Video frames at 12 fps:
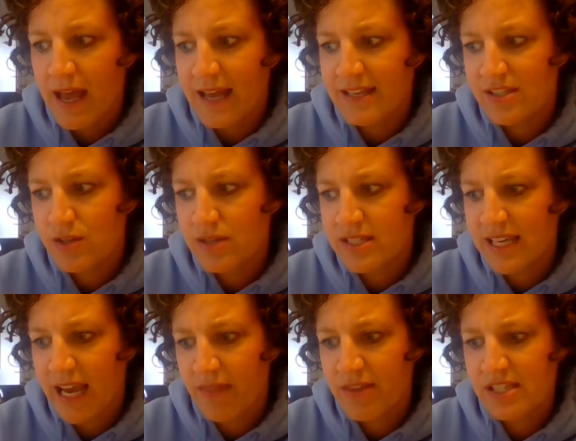as soon as he
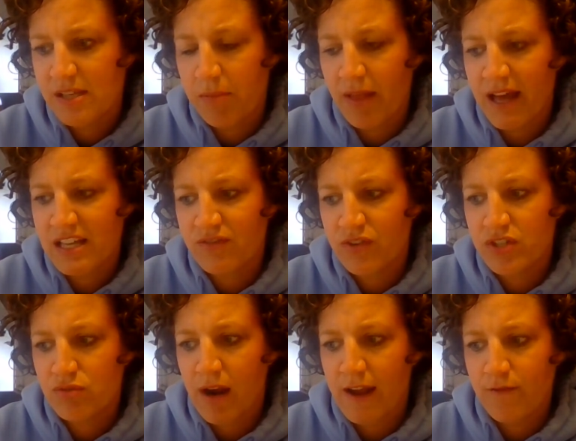had the supplies for
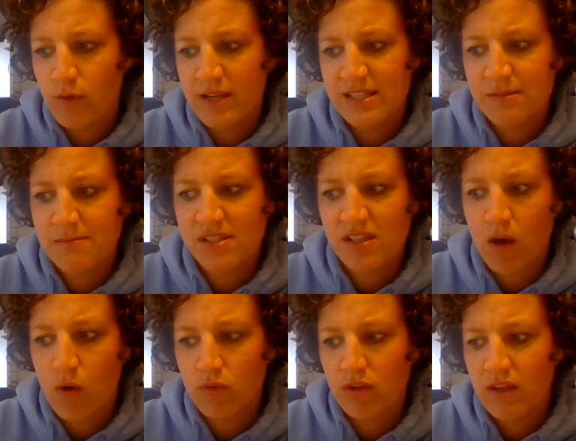his rifle and some
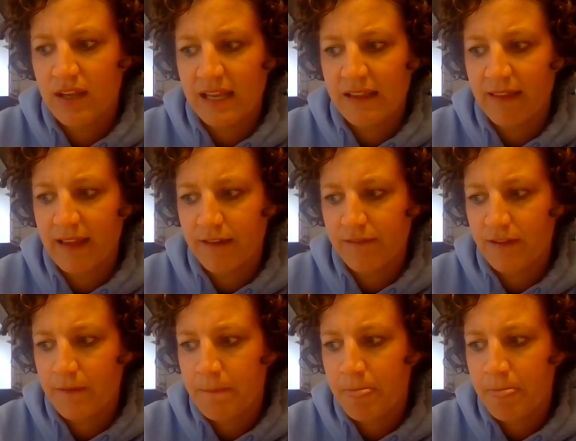salt, he left.